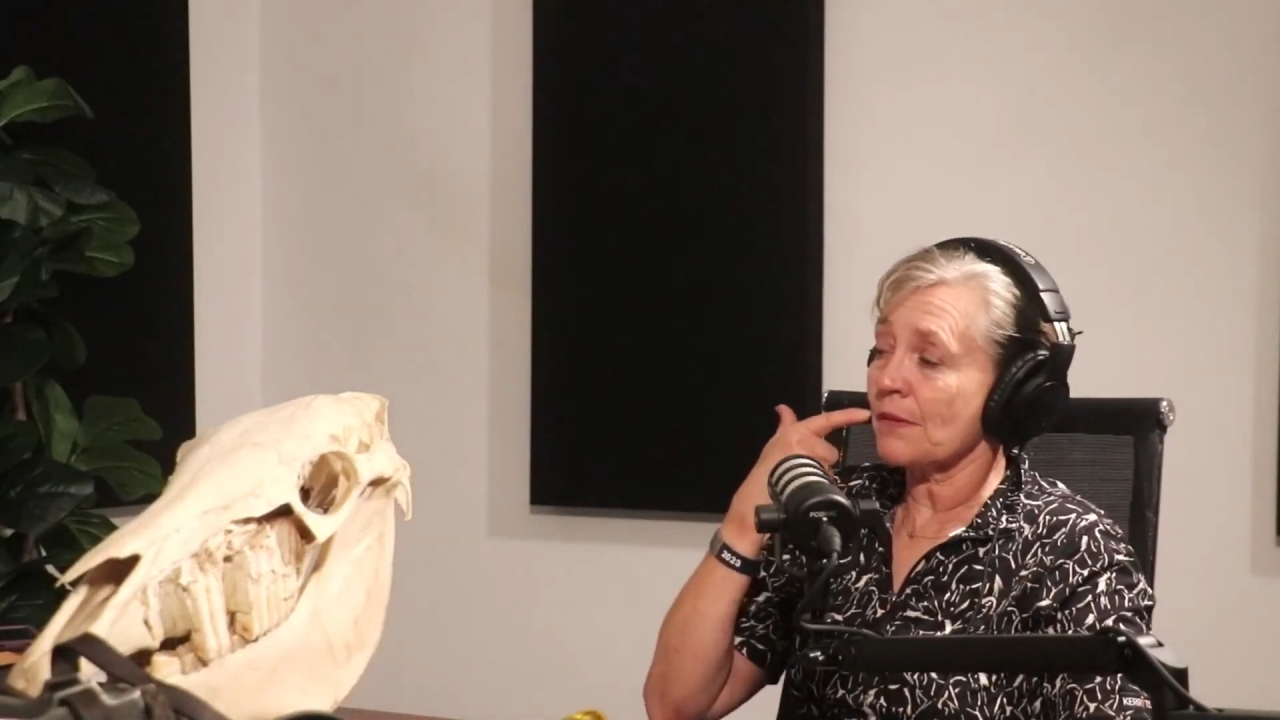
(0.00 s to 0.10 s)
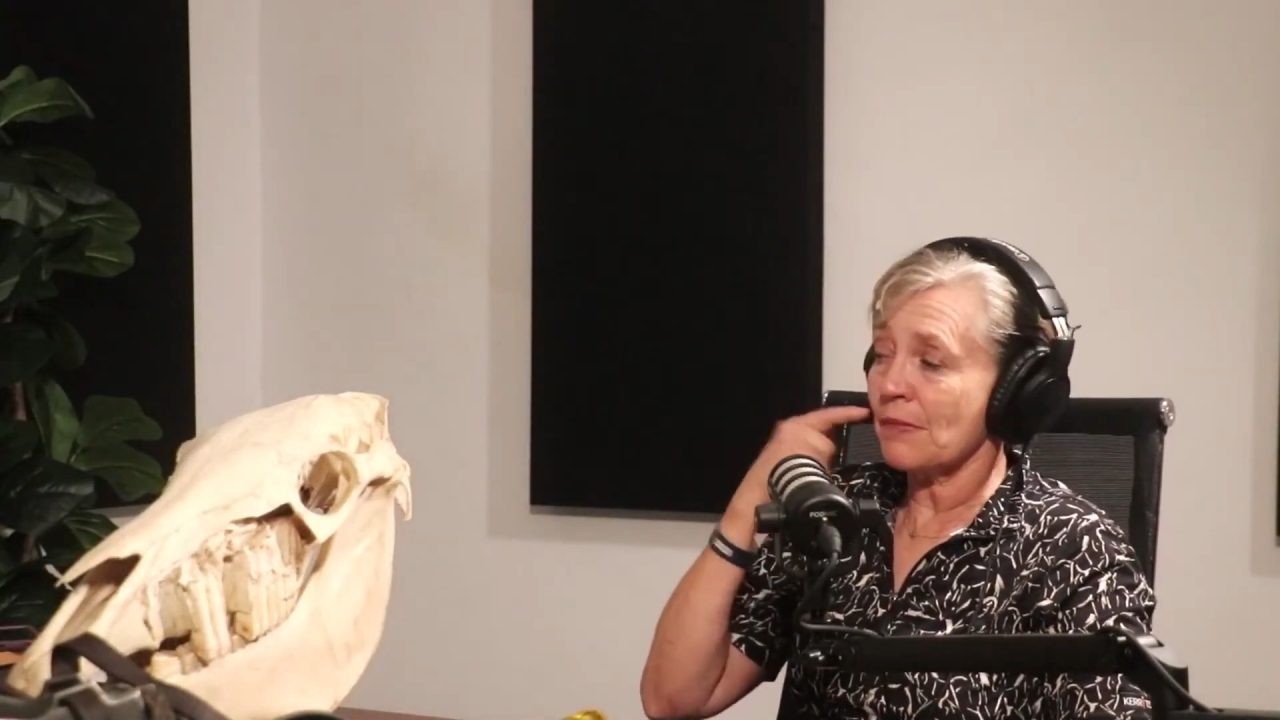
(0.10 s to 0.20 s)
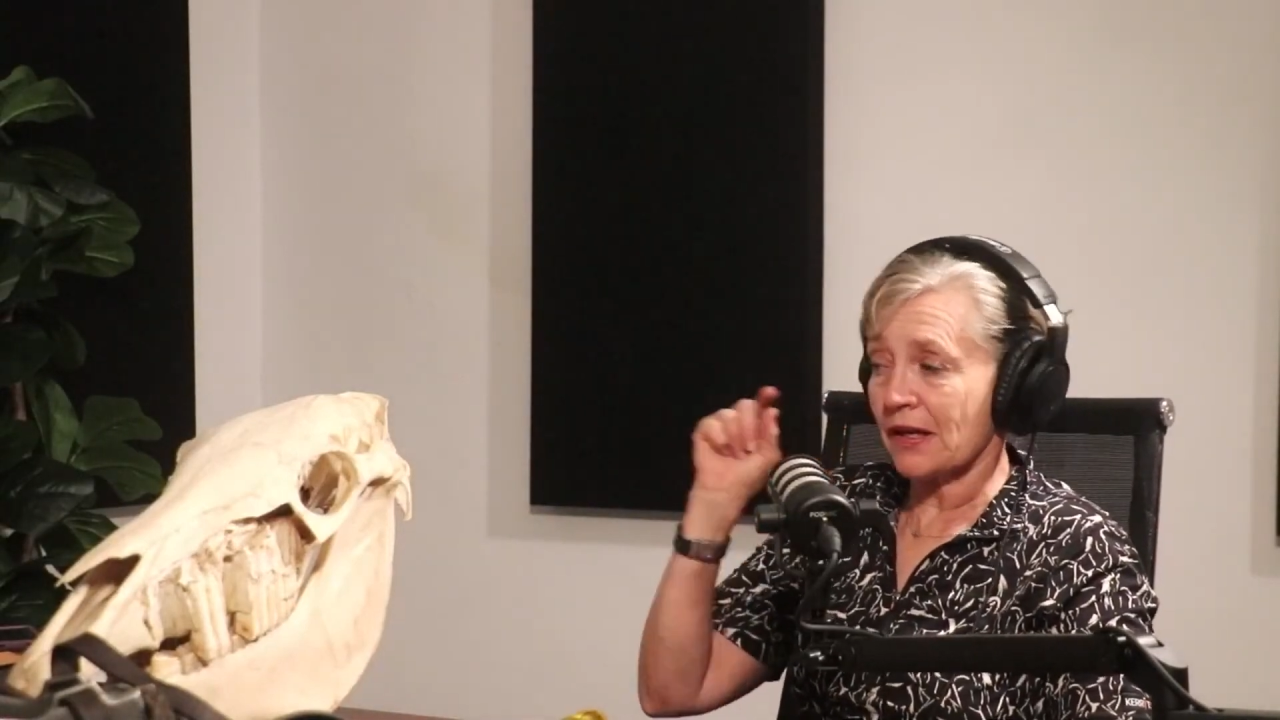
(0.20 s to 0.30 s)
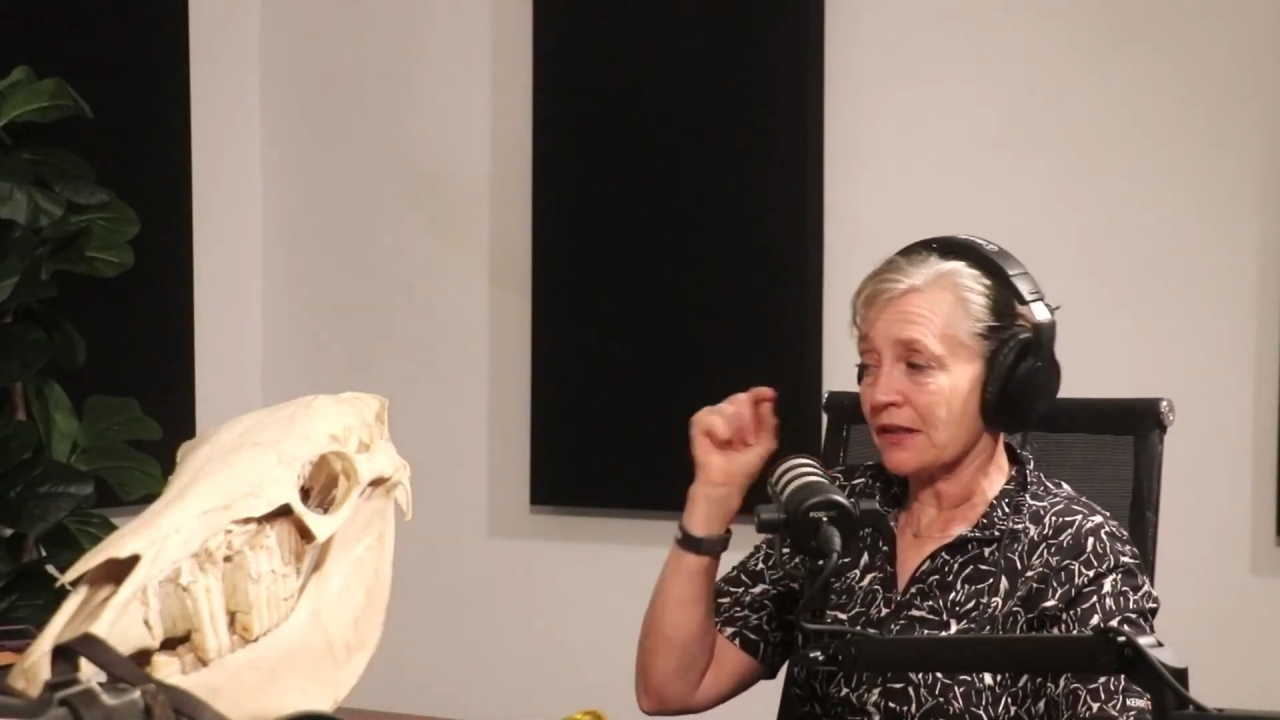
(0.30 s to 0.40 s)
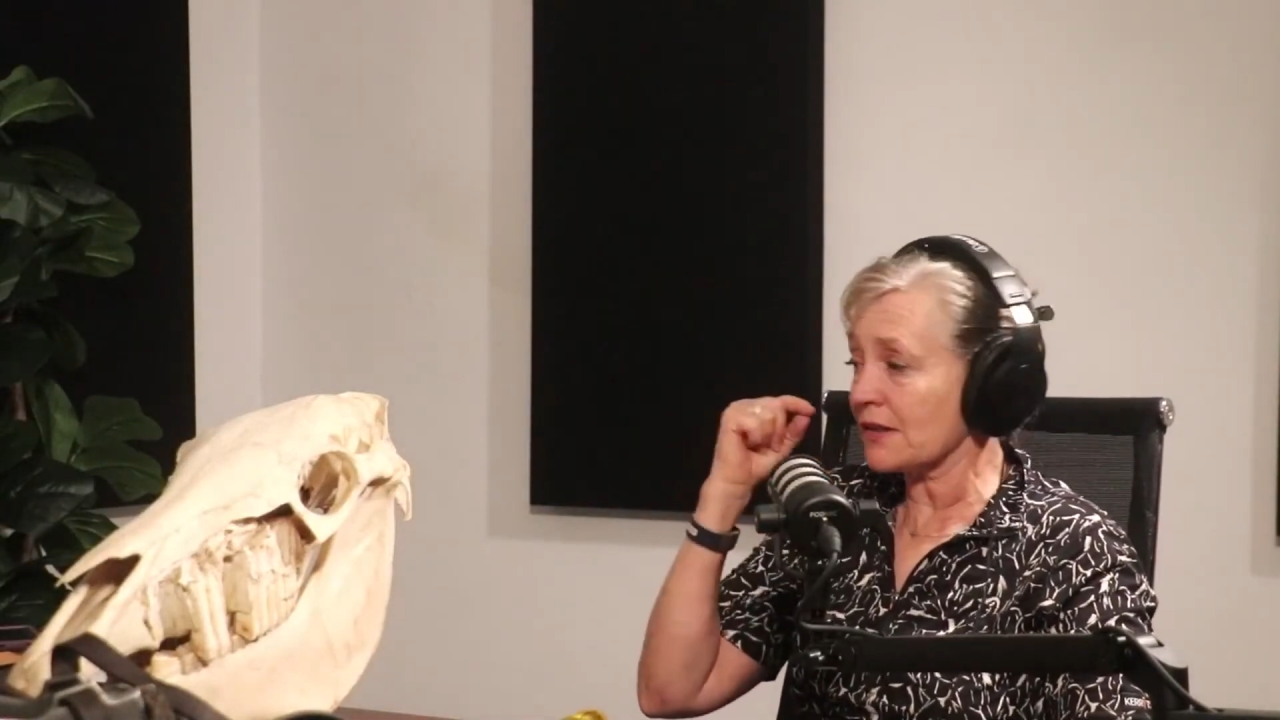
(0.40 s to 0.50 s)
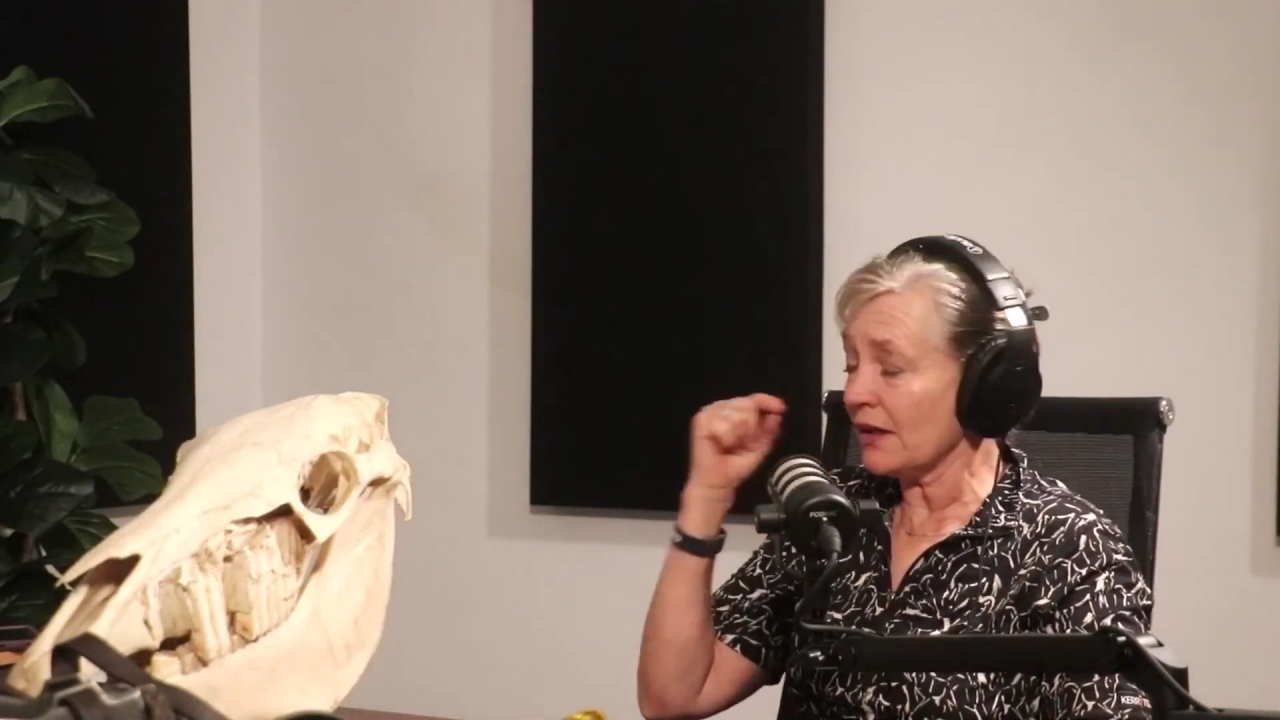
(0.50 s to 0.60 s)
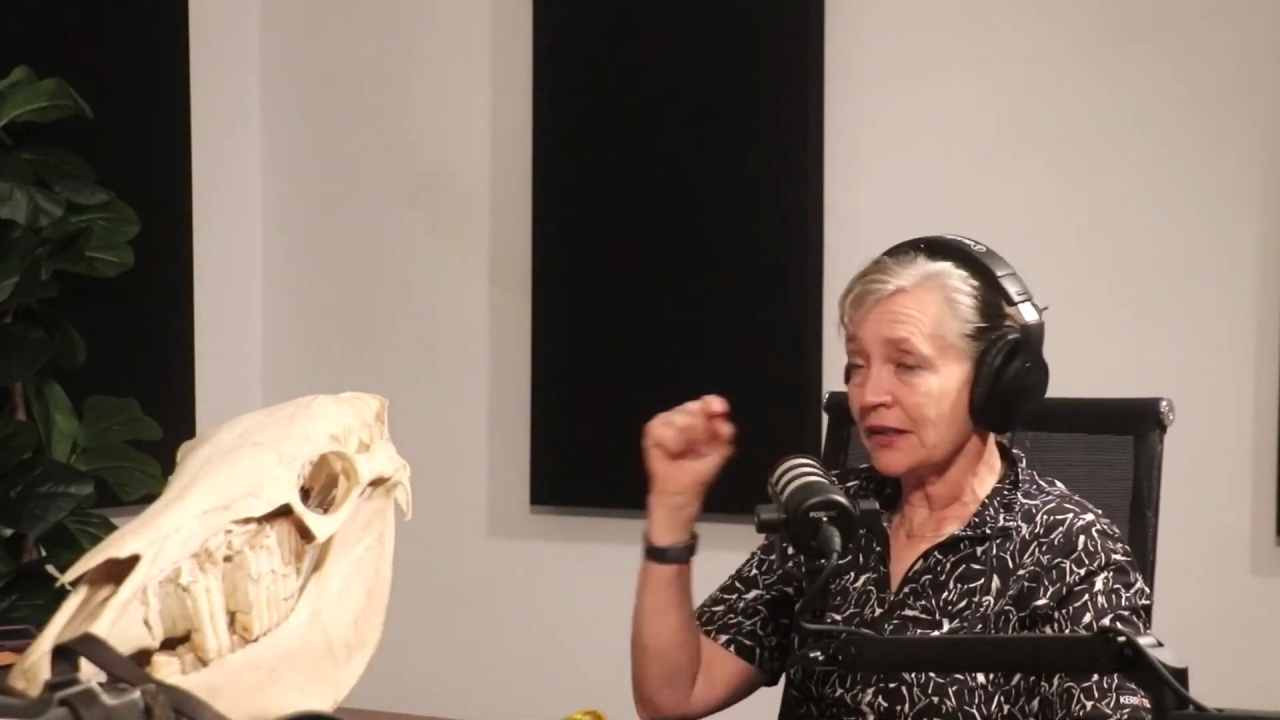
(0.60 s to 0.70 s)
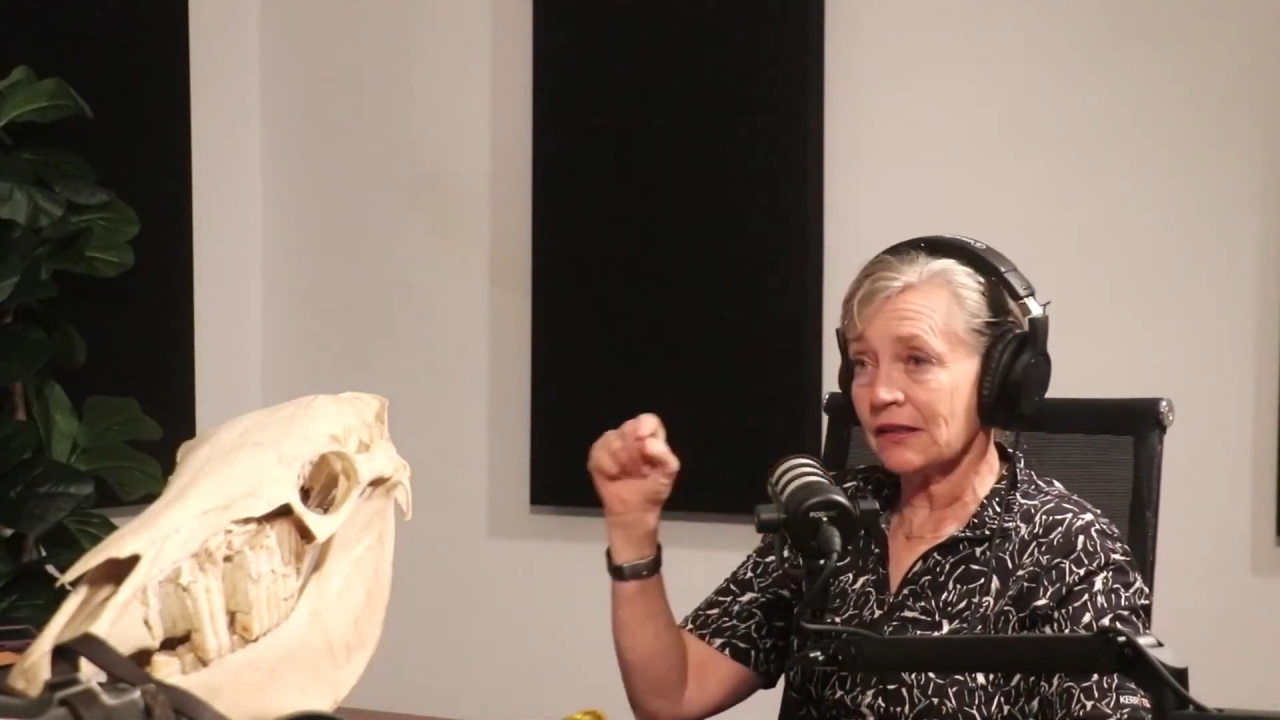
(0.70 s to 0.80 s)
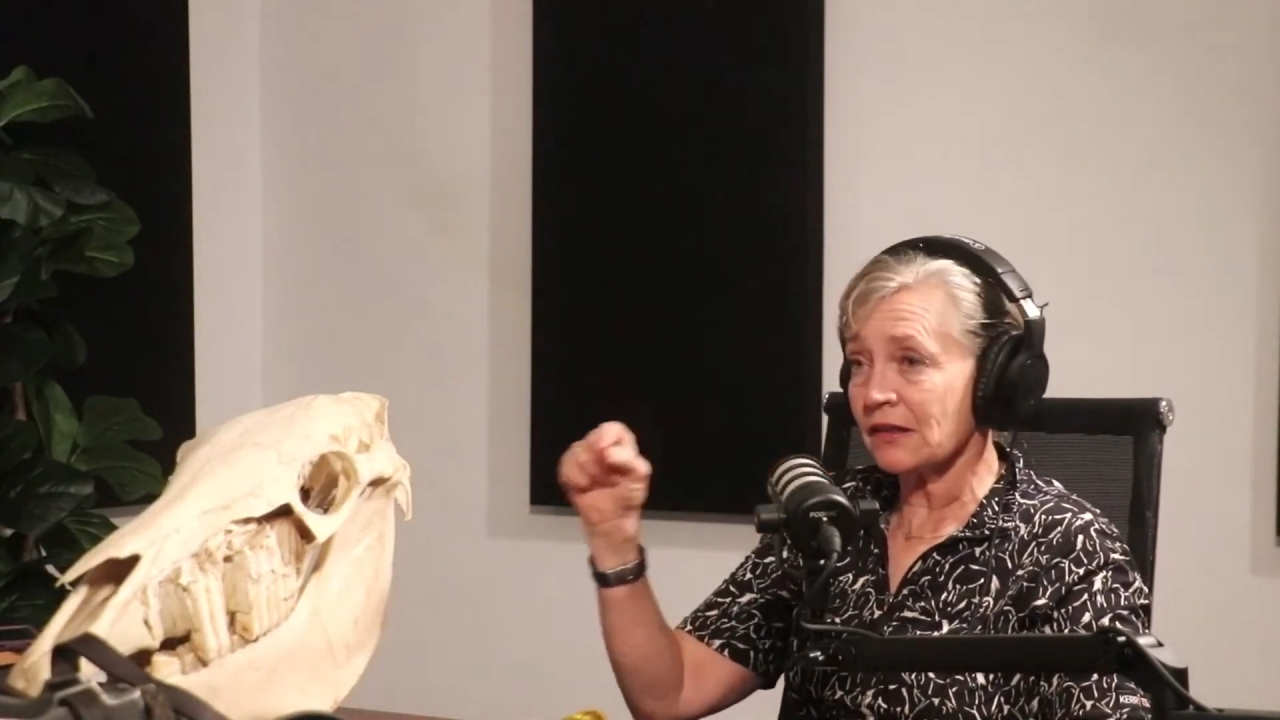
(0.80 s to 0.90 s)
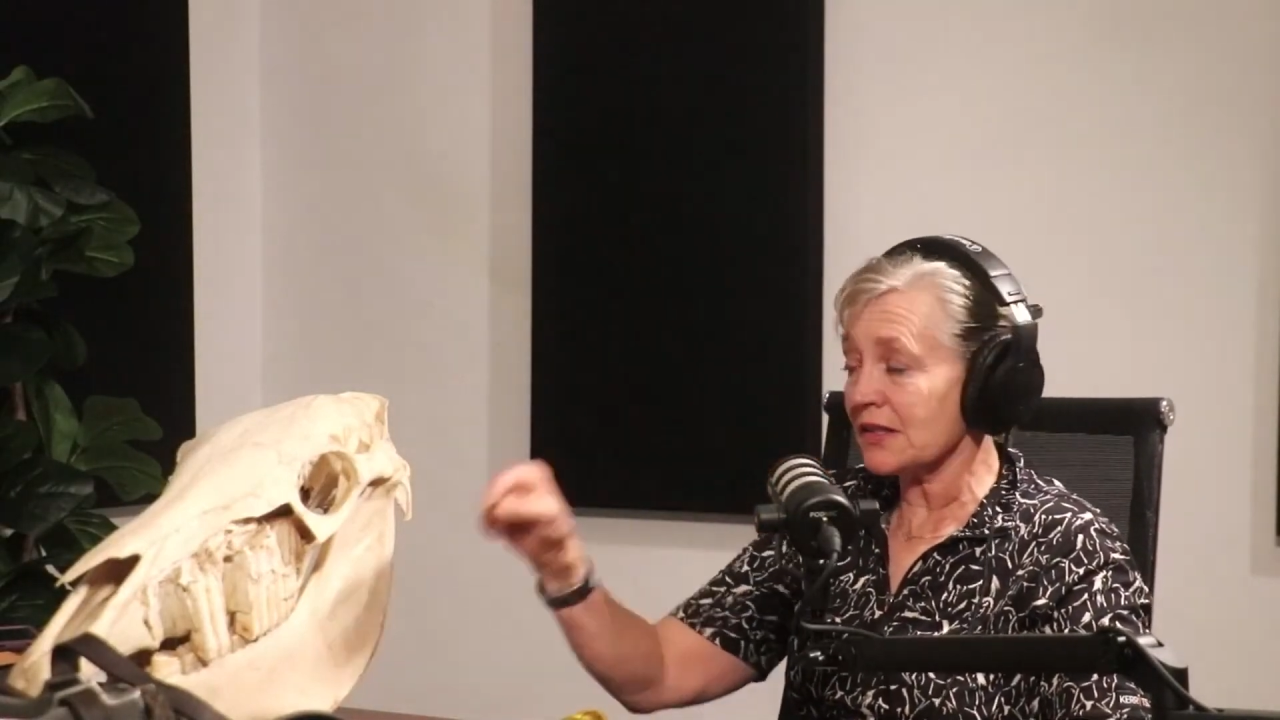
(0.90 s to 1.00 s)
make a tiny little